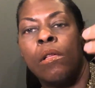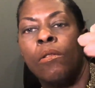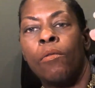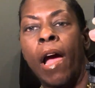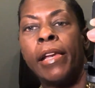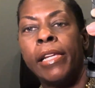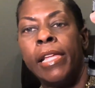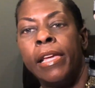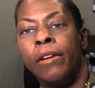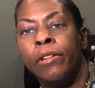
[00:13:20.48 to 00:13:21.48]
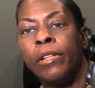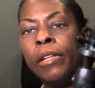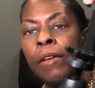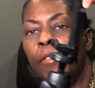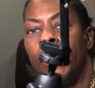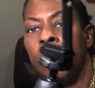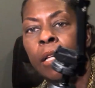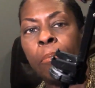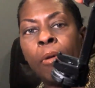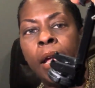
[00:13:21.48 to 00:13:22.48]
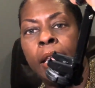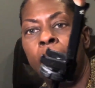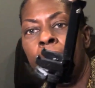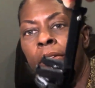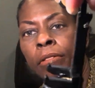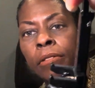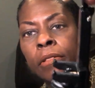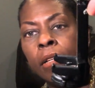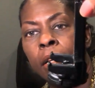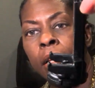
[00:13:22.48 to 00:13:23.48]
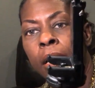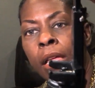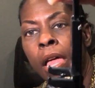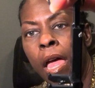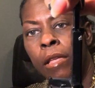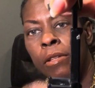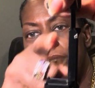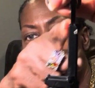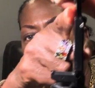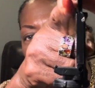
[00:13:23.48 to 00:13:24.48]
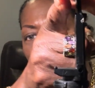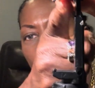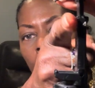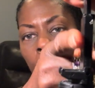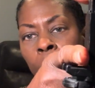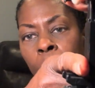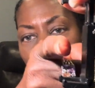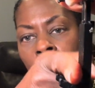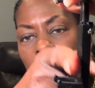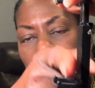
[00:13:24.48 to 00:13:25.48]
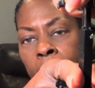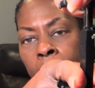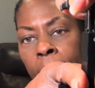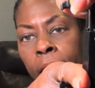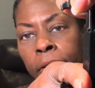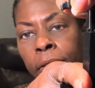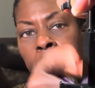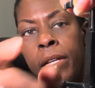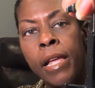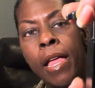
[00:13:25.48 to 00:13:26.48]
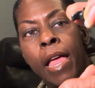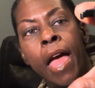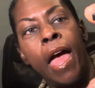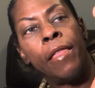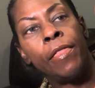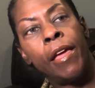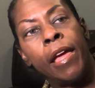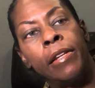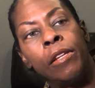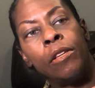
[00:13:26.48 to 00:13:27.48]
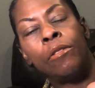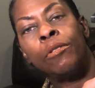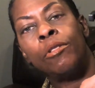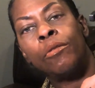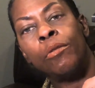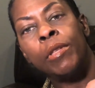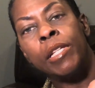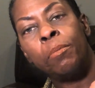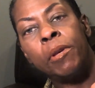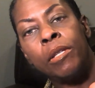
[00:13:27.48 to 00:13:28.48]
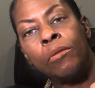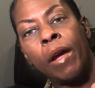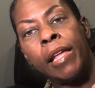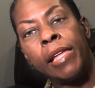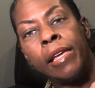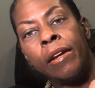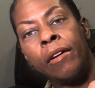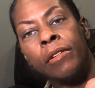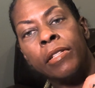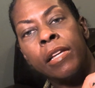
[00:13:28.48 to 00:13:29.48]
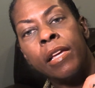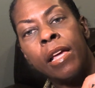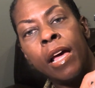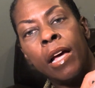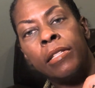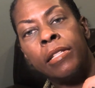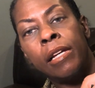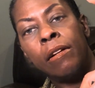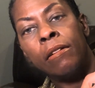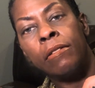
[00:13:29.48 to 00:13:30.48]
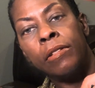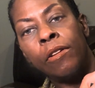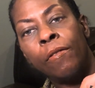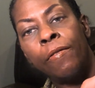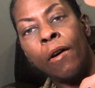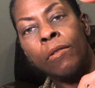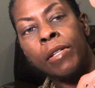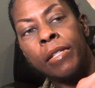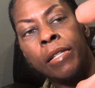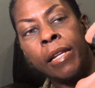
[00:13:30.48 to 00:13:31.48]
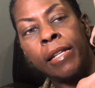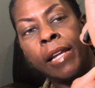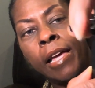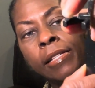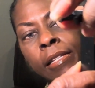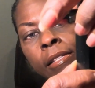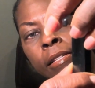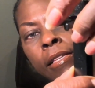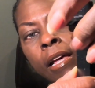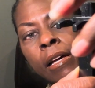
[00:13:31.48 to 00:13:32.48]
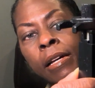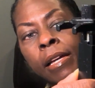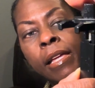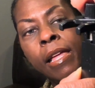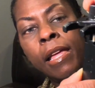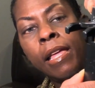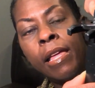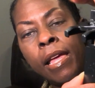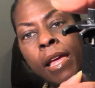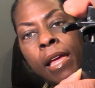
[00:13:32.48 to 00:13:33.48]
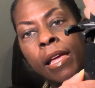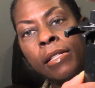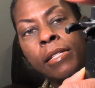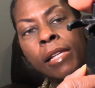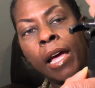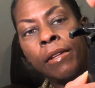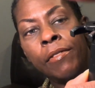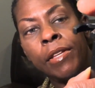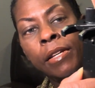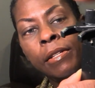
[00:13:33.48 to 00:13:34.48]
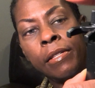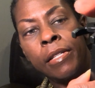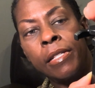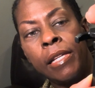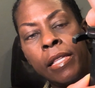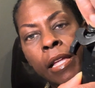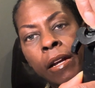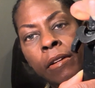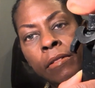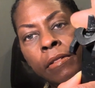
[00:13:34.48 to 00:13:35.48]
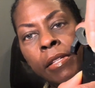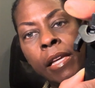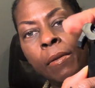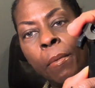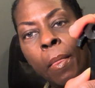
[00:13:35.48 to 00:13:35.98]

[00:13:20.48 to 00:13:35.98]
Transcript: right in here. You lift this up right here. And you seat your phone right there. And then you screw this piece right here until your phone is sitting nice and snug inside of the seat there. See?